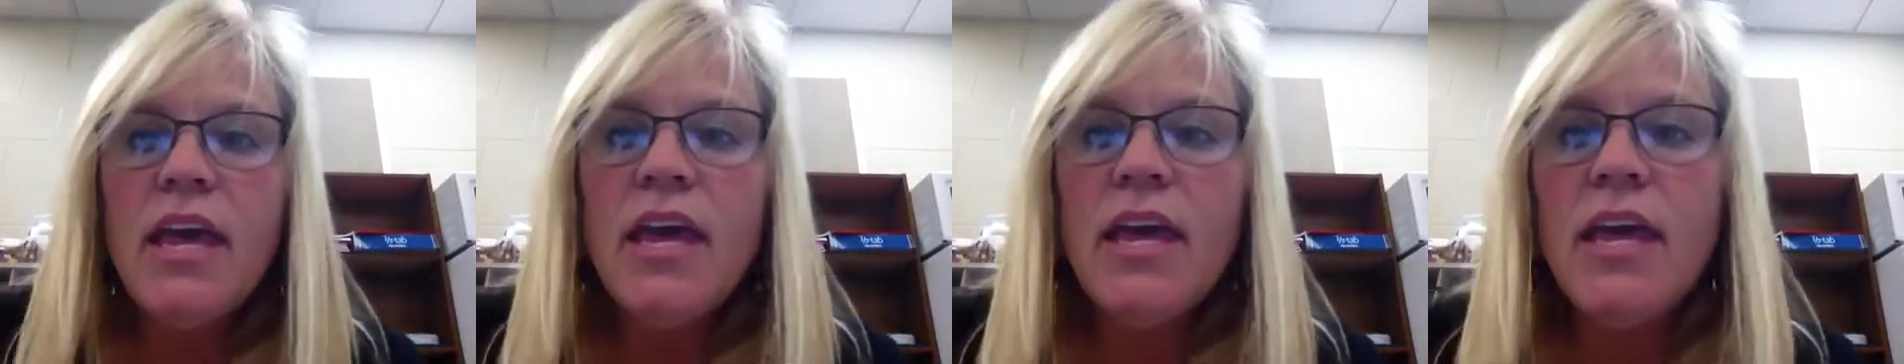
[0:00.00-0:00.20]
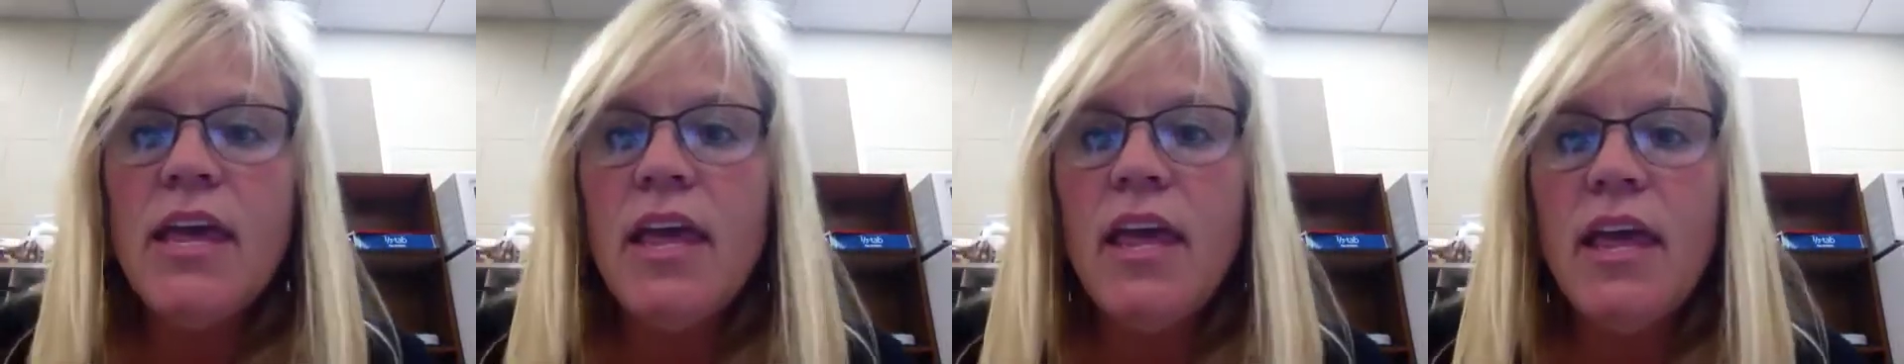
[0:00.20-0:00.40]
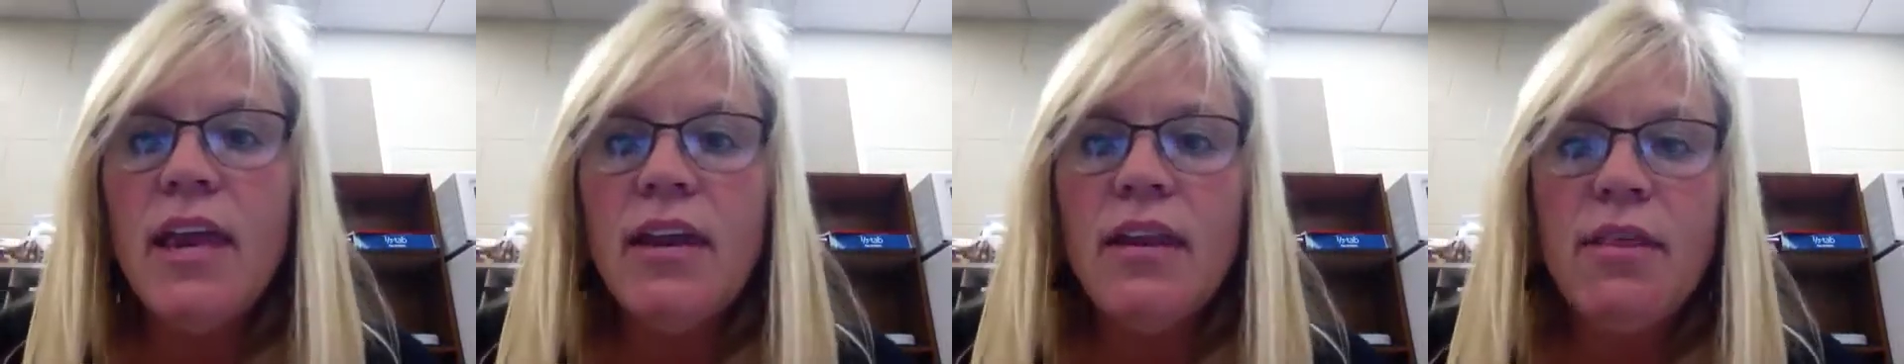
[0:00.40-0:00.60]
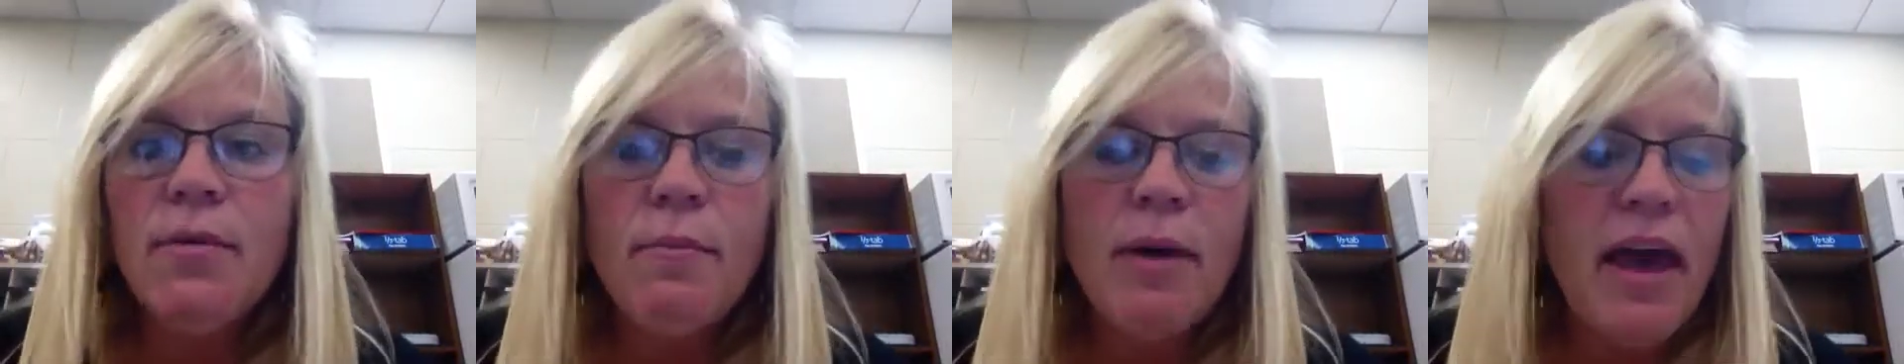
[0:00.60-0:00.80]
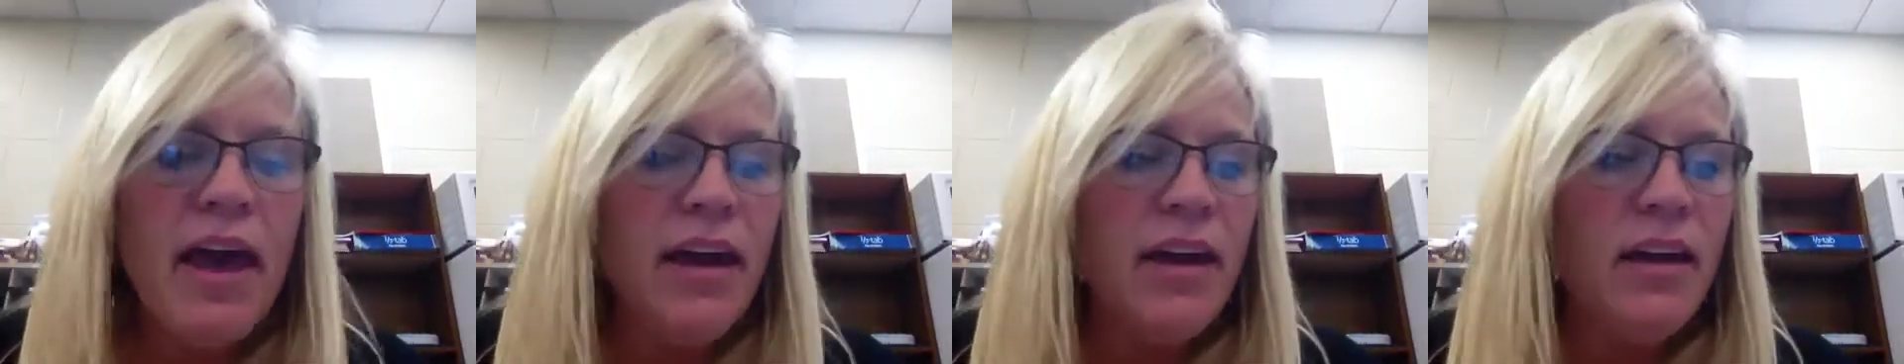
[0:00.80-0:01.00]
In
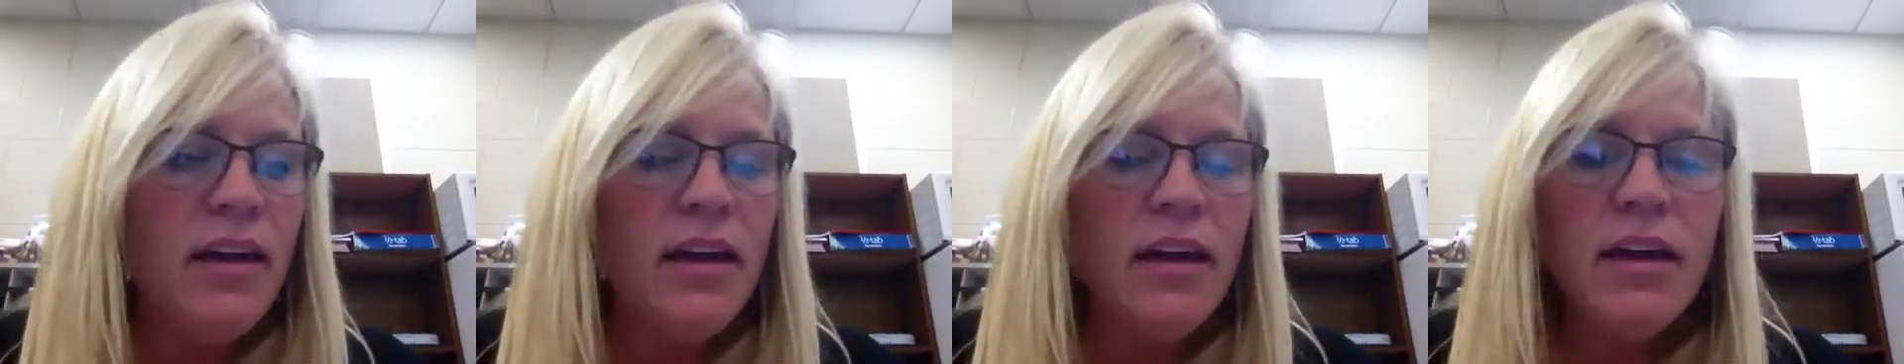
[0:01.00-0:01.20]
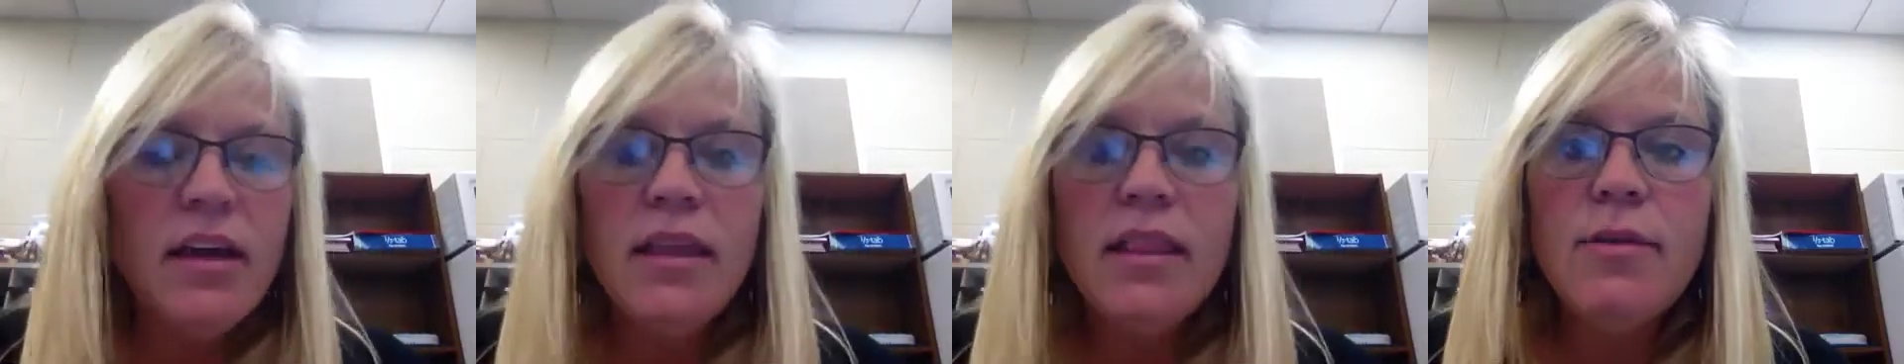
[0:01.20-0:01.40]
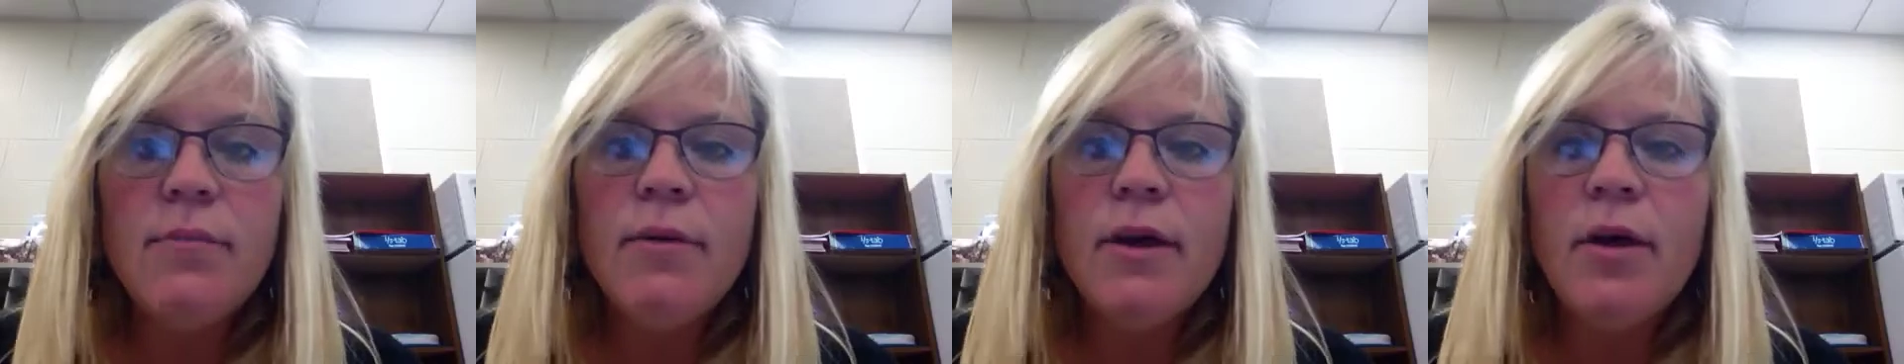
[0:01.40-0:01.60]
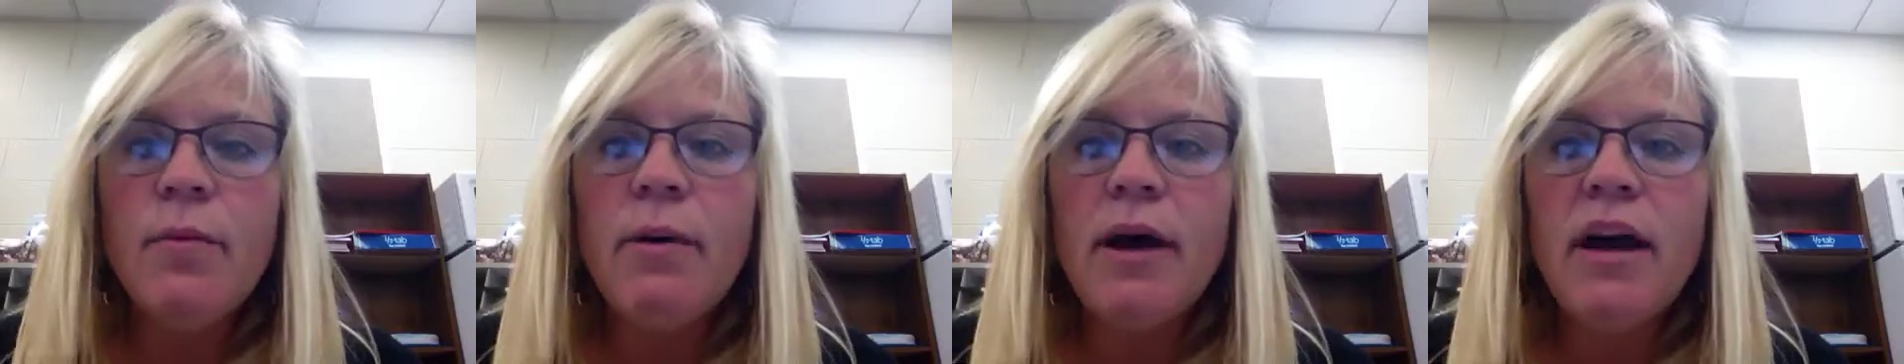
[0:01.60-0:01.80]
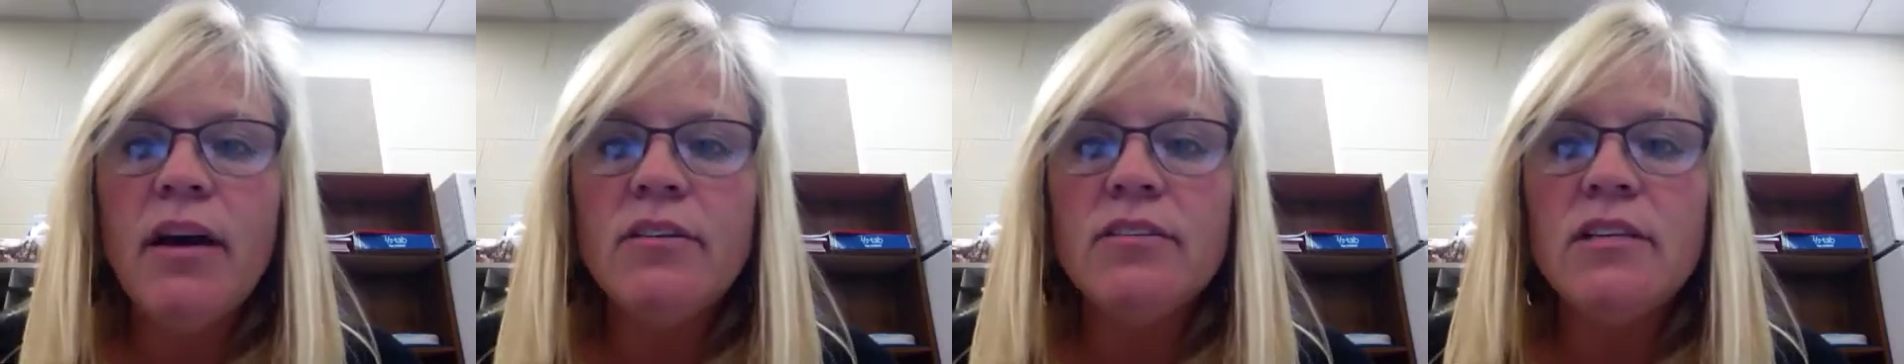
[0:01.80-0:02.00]
the back, in the
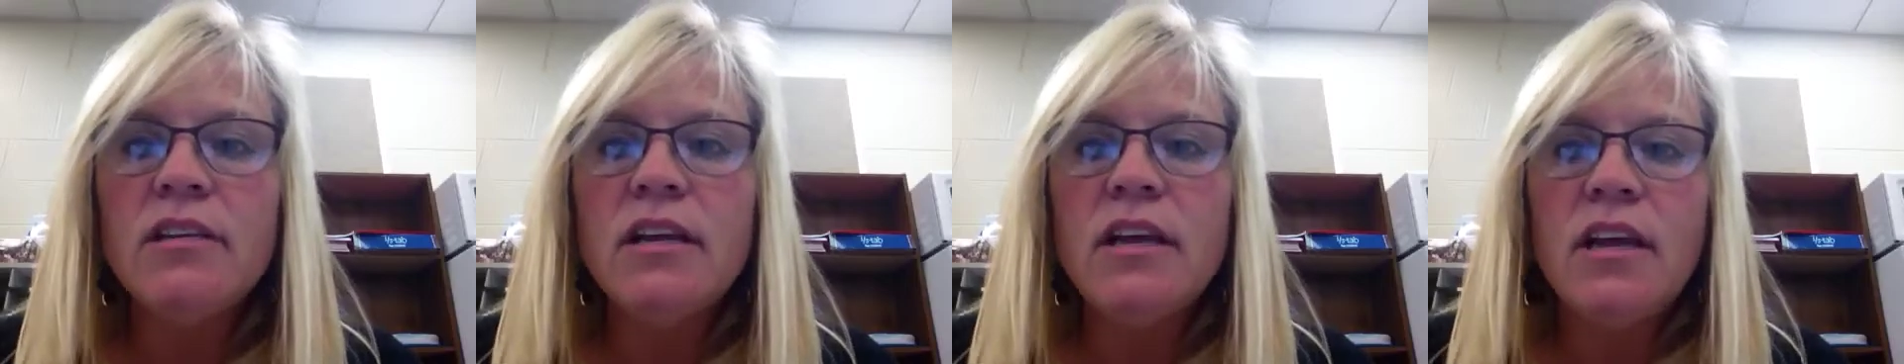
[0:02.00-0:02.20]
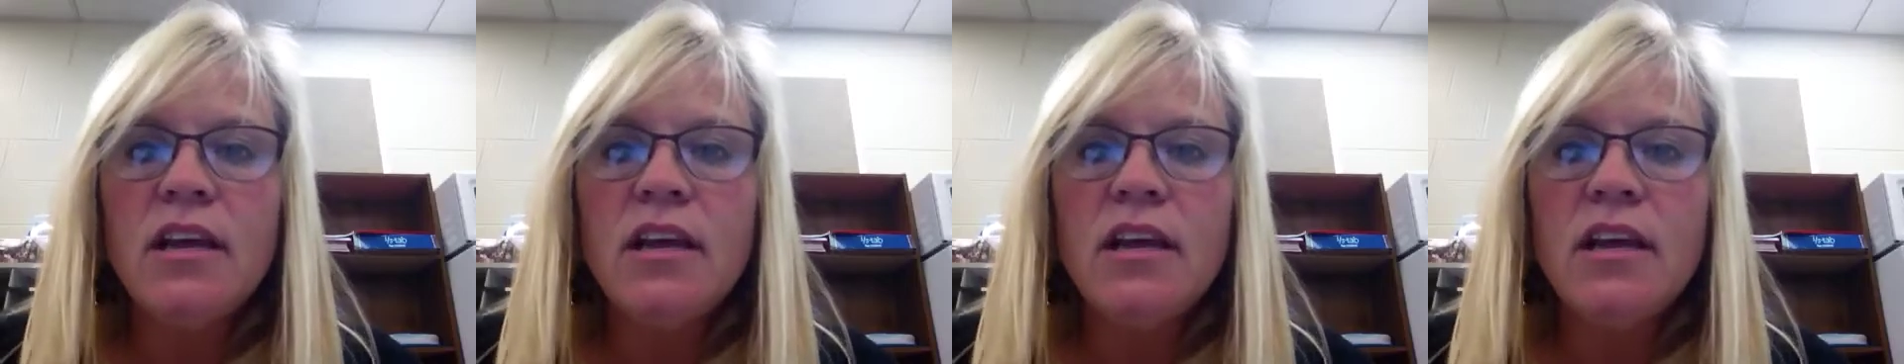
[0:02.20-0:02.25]
mailbox,